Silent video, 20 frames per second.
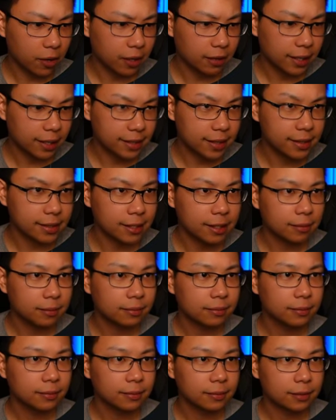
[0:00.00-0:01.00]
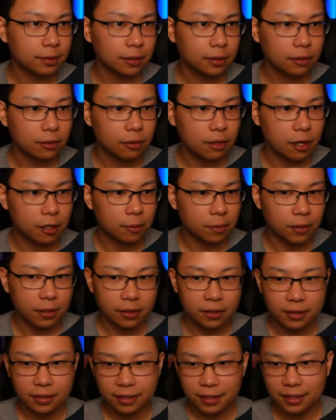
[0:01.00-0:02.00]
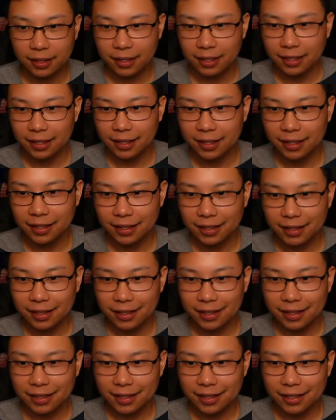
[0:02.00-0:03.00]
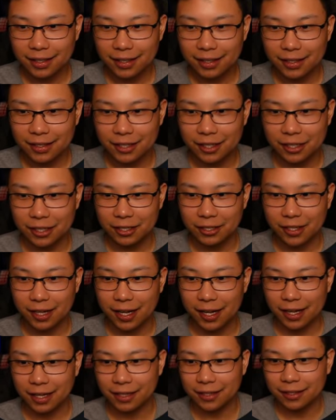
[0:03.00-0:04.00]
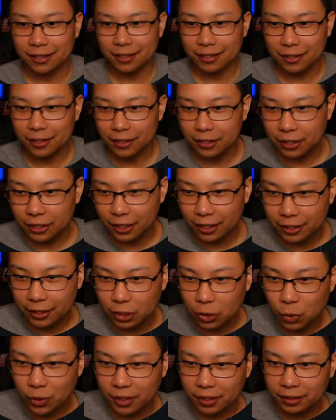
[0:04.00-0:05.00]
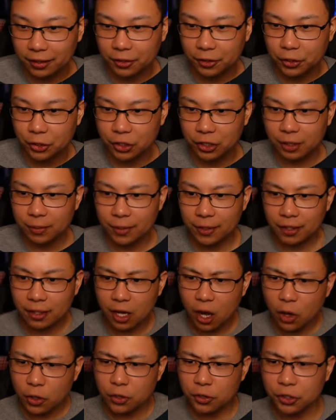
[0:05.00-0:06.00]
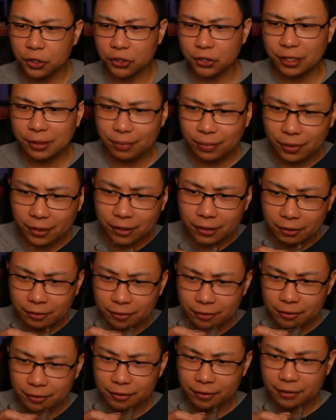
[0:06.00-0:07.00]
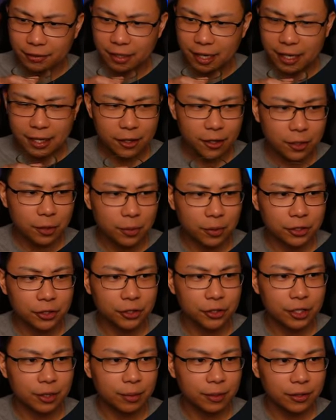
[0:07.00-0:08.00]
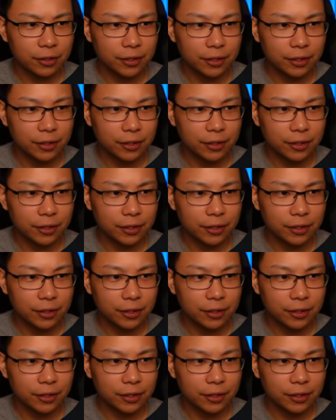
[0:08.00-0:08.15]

That's his name. Crocmar. Just uh, done doing a little streaming. Oh, you stream, bro. I didn't know you were a streamer.